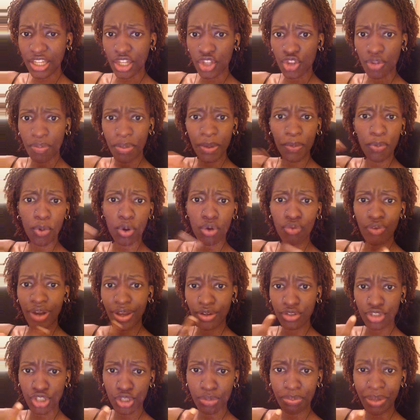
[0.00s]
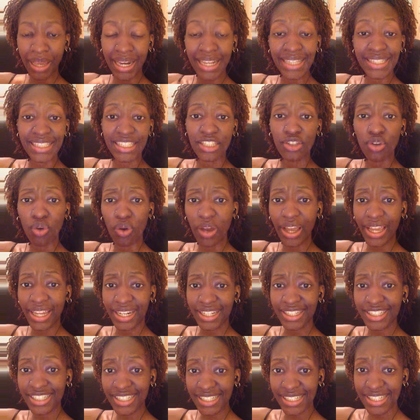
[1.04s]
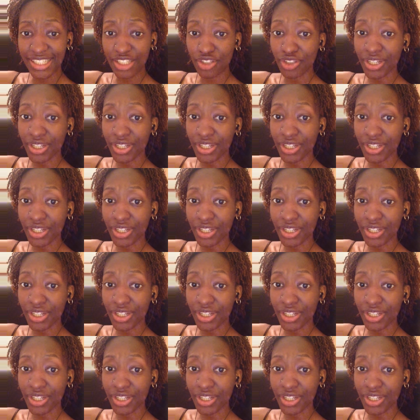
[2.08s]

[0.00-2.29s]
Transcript: the people around you, balancing your energies.